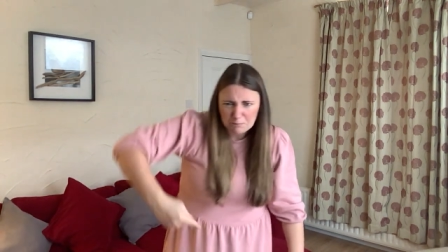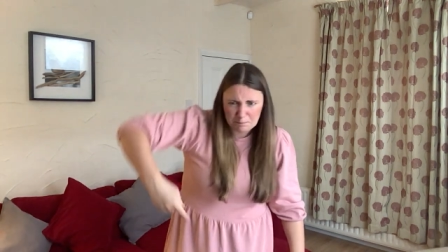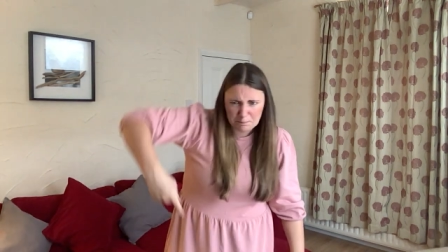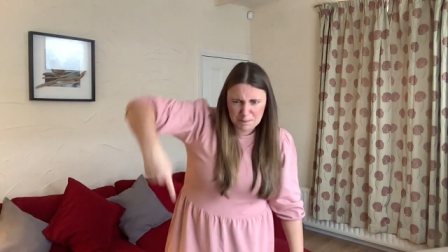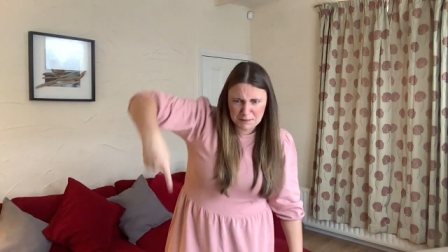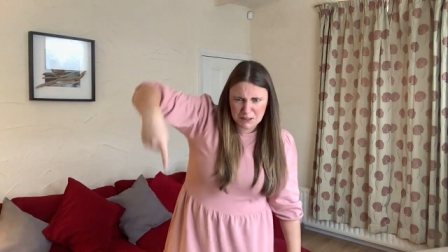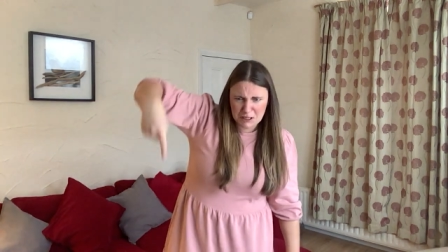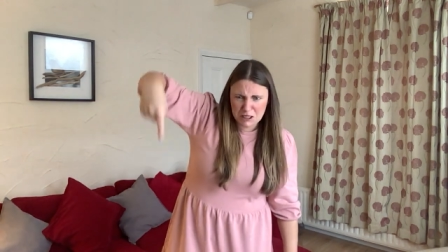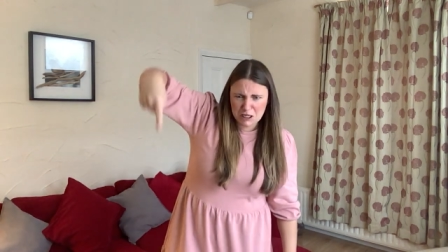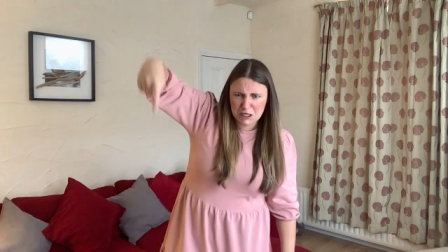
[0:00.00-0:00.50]

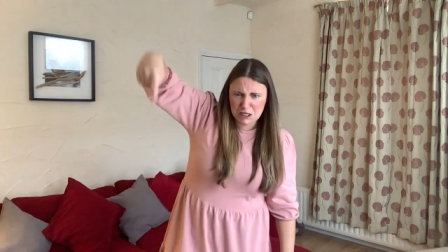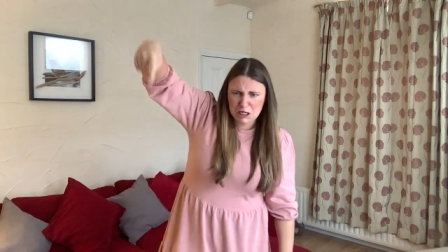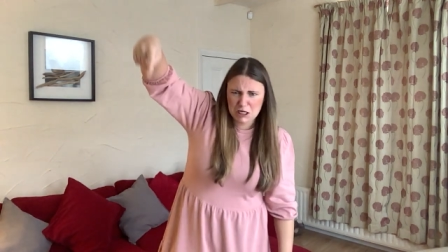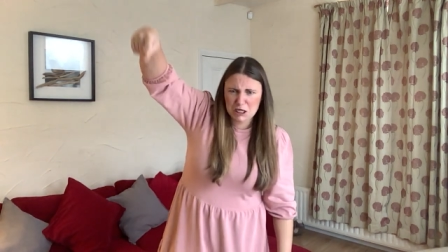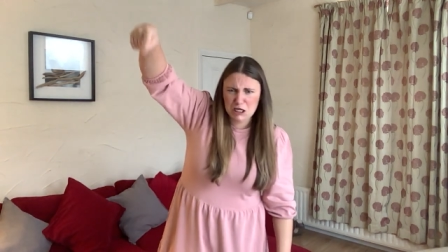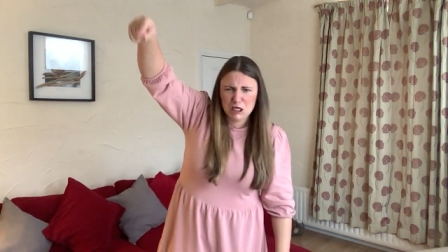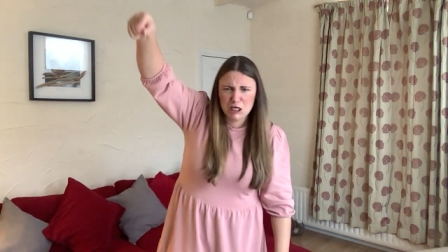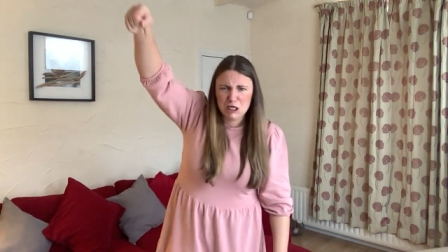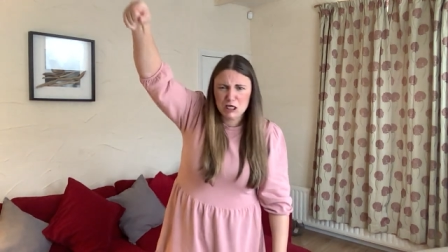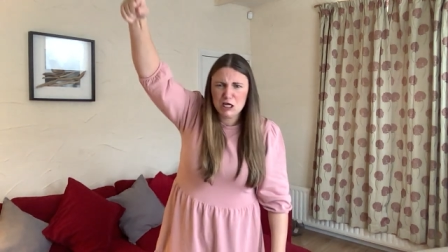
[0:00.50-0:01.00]

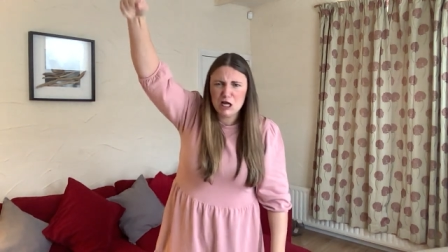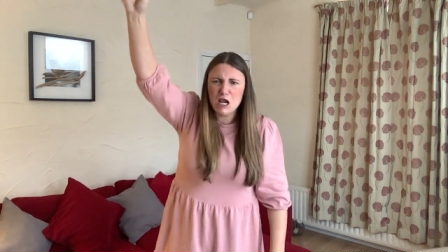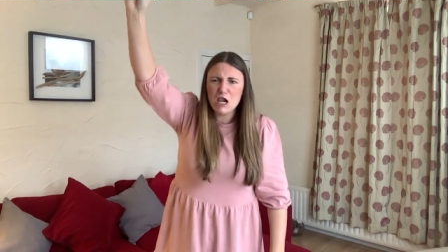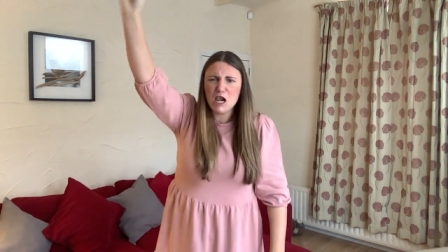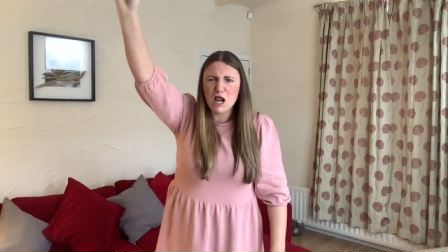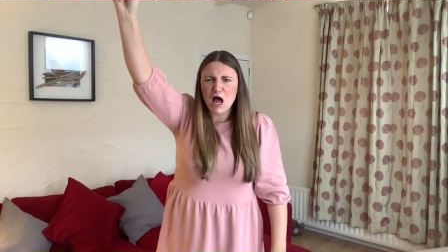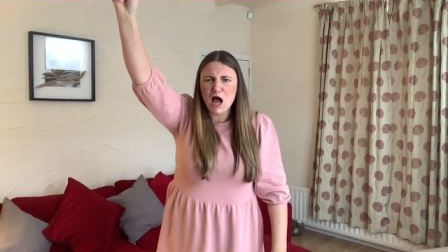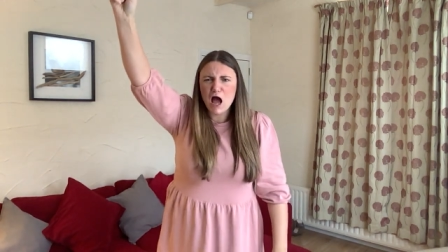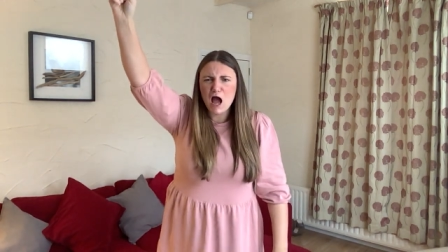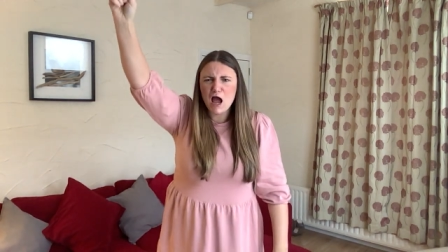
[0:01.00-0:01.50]
Be he
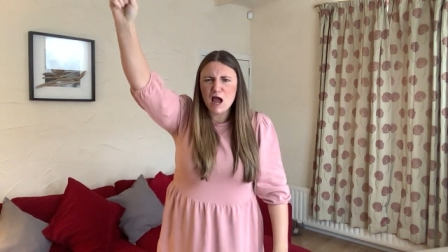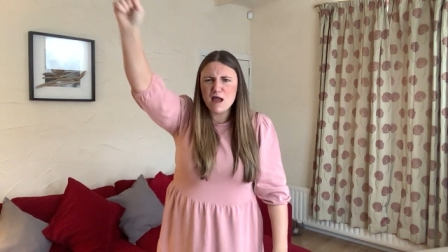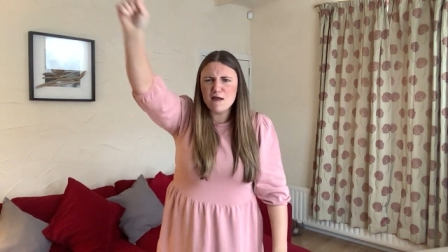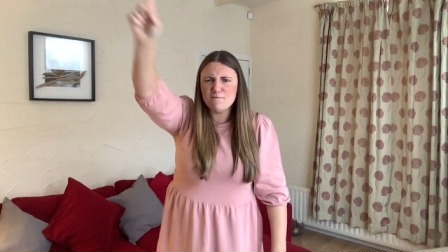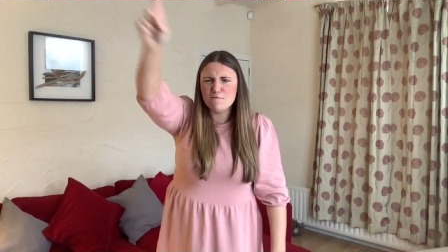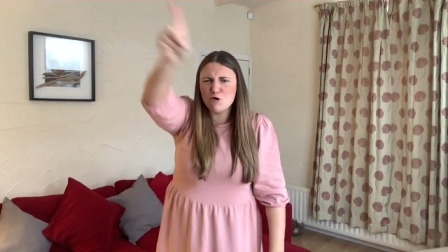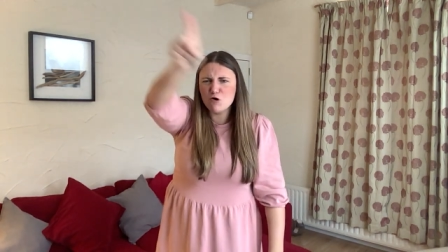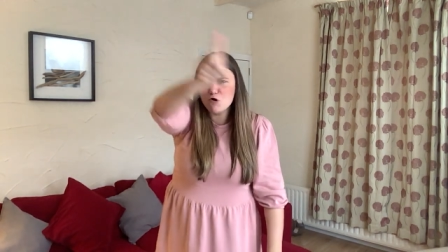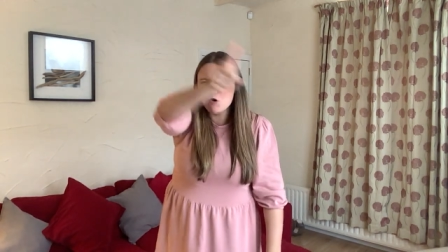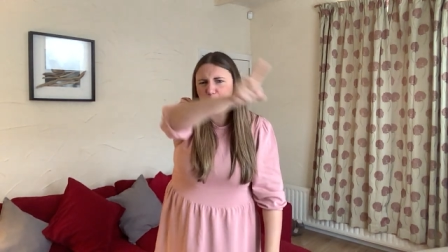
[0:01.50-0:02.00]

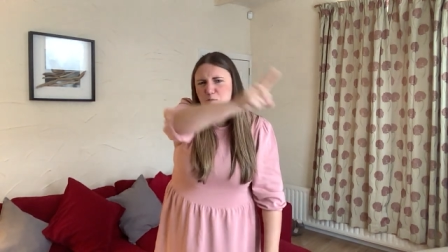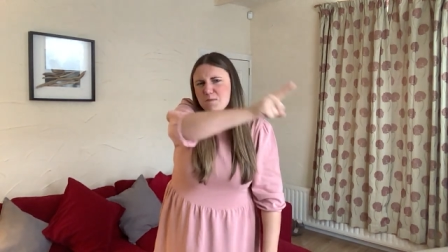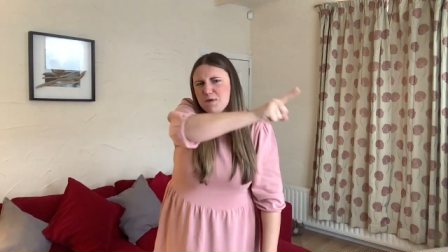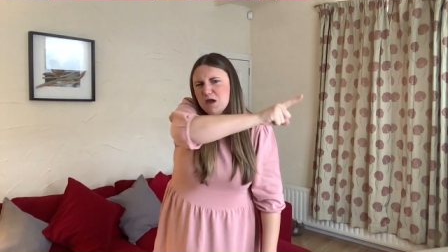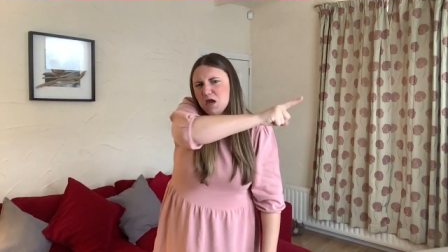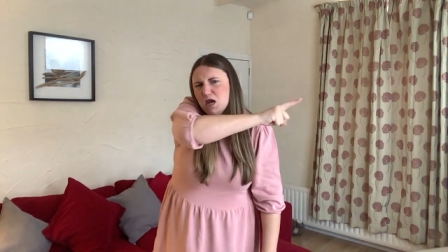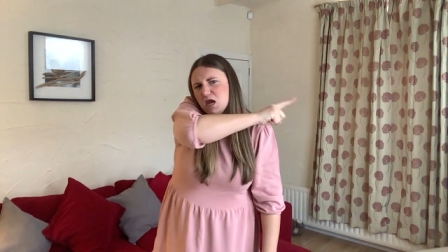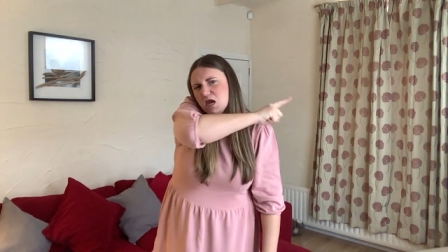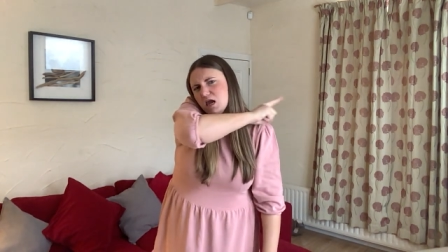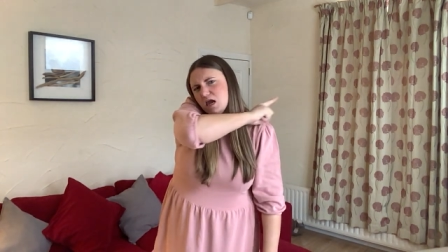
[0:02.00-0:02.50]
alive or
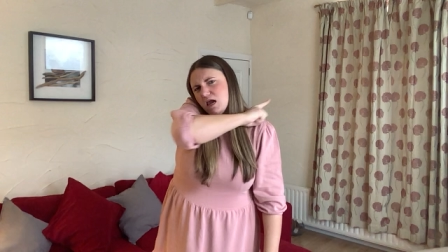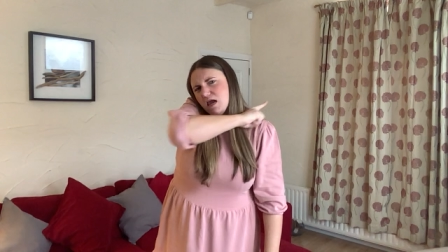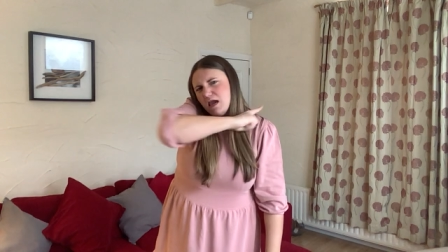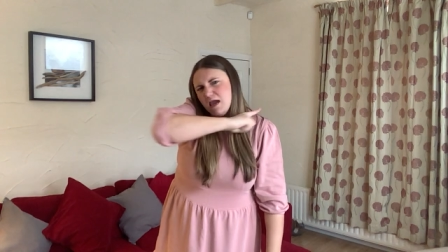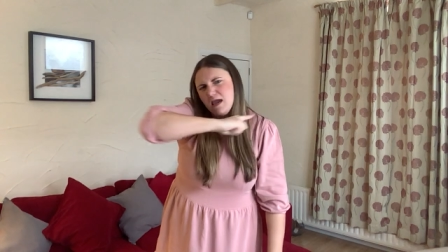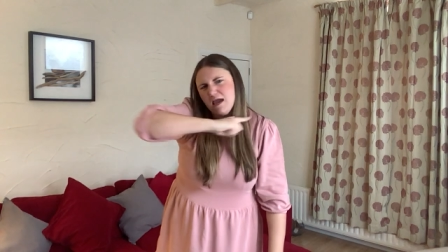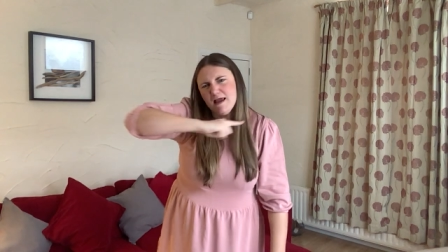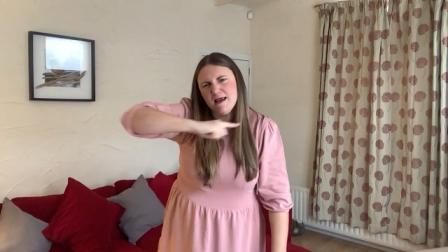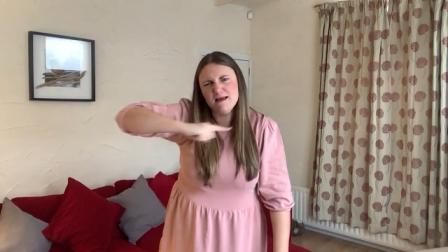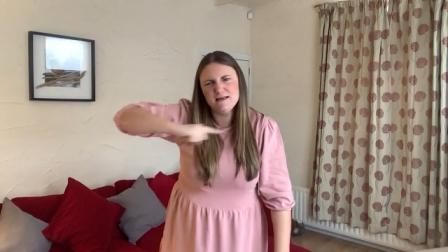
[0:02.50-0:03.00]
be
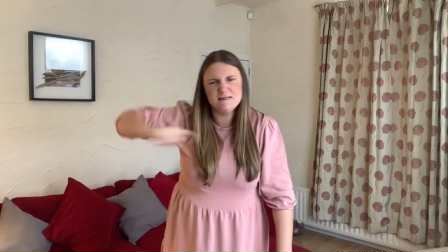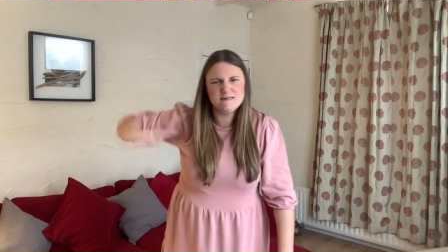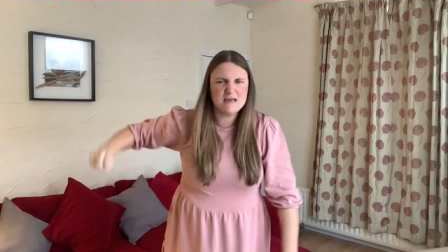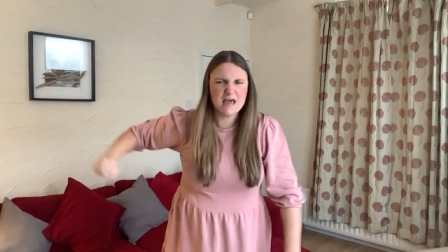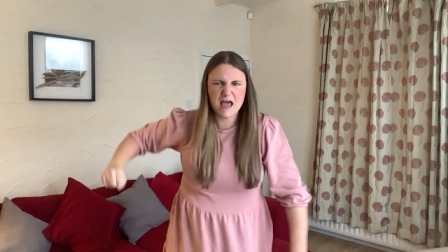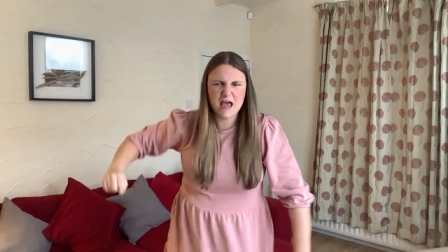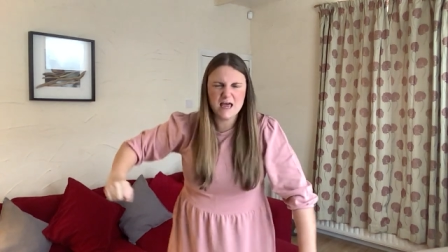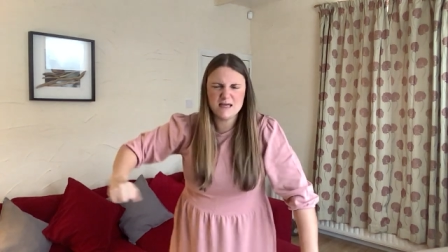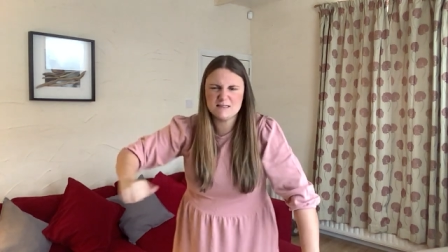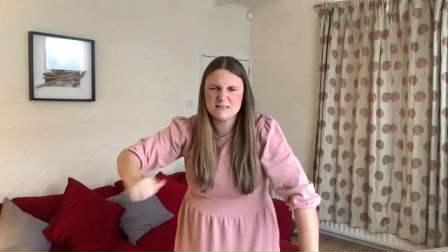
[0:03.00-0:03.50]
he
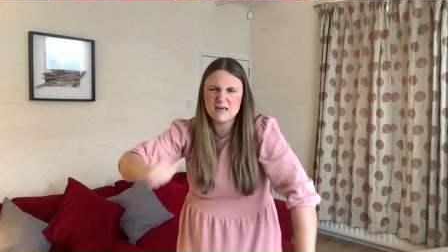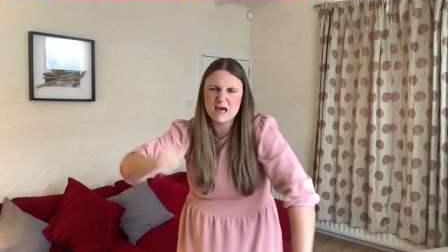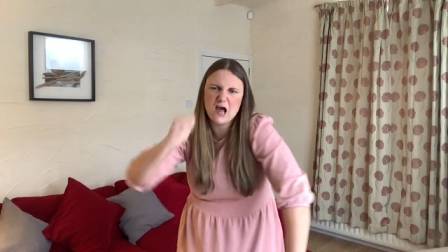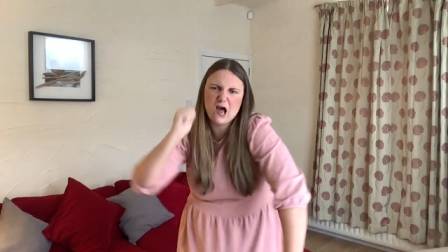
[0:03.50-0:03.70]
dead,